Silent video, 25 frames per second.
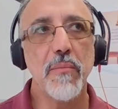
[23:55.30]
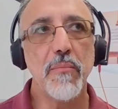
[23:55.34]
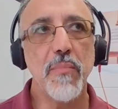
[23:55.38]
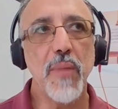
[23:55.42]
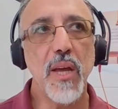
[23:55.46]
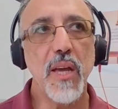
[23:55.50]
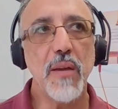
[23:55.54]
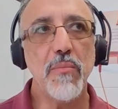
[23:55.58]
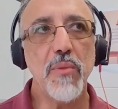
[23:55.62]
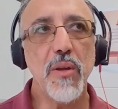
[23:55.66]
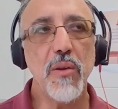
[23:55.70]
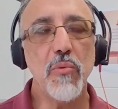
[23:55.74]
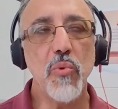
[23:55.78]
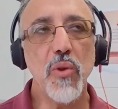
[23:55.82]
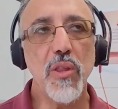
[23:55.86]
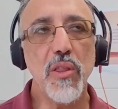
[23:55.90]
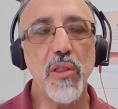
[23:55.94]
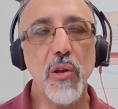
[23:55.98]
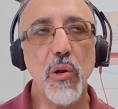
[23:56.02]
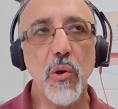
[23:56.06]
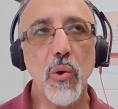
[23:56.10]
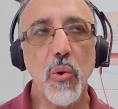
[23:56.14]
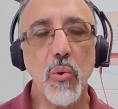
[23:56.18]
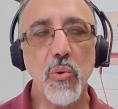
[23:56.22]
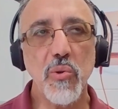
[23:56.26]
maybe with
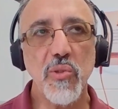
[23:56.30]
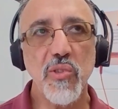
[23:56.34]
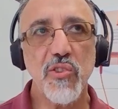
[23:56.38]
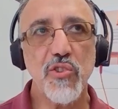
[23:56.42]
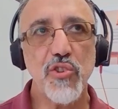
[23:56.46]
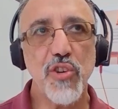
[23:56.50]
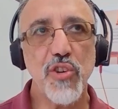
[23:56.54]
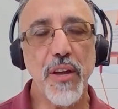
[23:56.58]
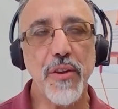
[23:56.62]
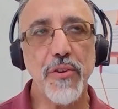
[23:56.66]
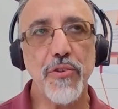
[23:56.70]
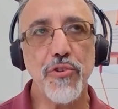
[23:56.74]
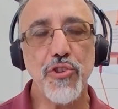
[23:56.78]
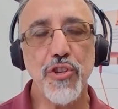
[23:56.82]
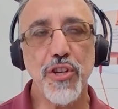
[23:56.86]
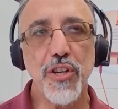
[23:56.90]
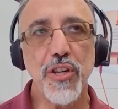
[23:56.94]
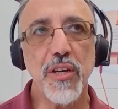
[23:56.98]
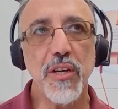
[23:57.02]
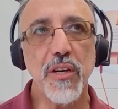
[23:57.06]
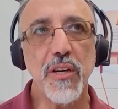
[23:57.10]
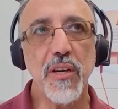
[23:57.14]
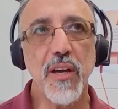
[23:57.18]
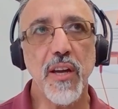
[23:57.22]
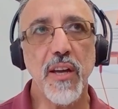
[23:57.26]
the laws
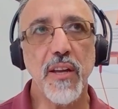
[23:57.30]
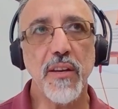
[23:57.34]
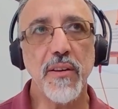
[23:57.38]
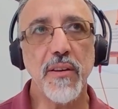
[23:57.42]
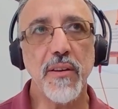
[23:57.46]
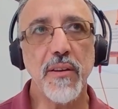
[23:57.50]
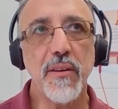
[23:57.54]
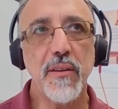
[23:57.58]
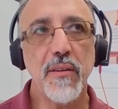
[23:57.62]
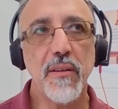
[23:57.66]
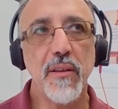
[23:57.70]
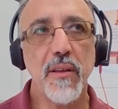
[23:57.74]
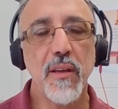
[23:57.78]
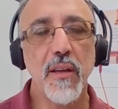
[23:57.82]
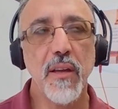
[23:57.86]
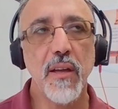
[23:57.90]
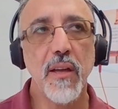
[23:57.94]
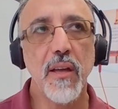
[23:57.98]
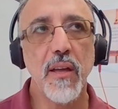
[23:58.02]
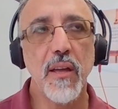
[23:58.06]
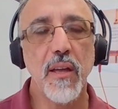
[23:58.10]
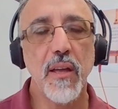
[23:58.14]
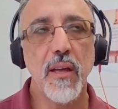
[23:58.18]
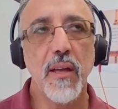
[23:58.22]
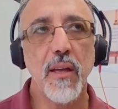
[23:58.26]
changing and
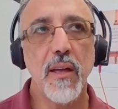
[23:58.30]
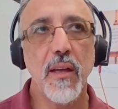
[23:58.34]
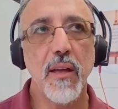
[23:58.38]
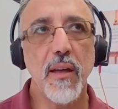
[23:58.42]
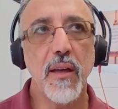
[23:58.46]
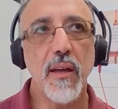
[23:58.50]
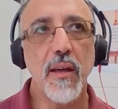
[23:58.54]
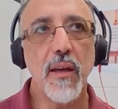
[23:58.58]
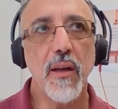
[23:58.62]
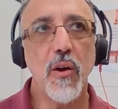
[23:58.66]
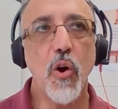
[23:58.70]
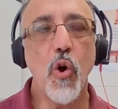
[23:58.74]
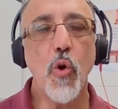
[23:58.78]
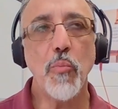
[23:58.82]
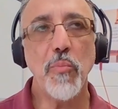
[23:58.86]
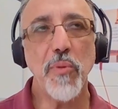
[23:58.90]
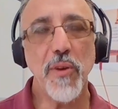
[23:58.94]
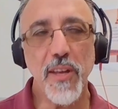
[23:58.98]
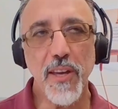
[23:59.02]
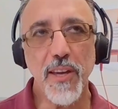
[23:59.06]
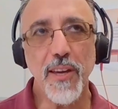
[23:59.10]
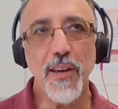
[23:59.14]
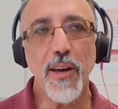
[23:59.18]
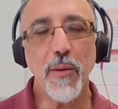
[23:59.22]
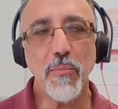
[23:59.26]

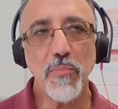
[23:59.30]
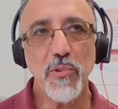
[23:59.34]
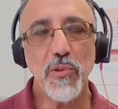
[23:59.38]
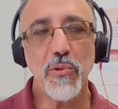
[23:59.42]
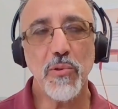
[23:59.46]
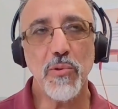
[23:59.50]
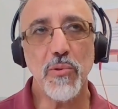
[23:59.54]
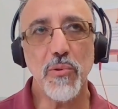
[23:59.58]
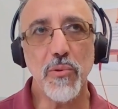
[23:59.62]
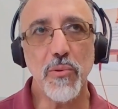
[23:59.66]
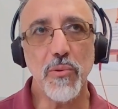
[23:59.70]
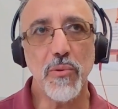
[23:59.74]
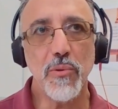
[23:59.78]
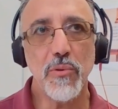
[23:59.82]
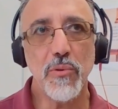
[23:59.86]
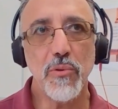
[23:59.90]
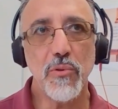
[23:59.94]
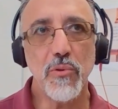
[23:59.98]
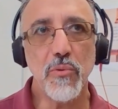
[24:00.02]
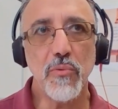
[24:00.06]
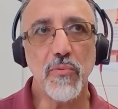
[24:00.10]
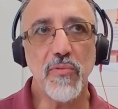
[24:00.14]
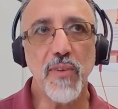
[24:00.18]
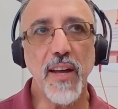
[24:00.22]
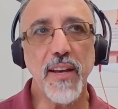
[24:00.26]
opening up to
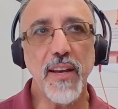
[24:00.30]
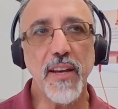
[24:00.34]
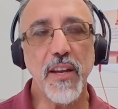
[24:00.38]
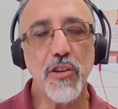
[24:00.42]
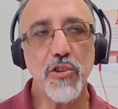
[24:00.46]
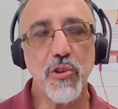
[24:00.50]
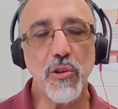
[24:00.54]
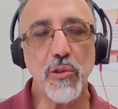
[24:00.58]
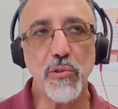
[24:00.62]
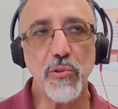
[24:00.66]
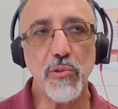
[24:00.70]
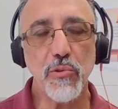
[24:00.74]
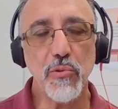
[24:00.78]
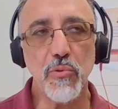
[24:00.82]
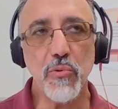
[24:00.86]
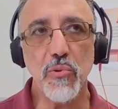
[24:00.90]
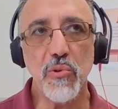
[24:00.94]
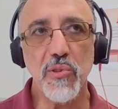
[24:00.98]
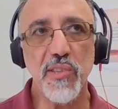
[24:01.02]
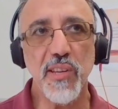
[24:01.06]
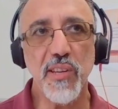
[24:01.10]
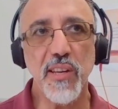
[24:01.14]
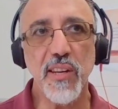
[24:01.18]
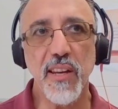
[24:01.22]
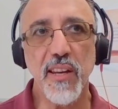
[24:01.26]
financial tools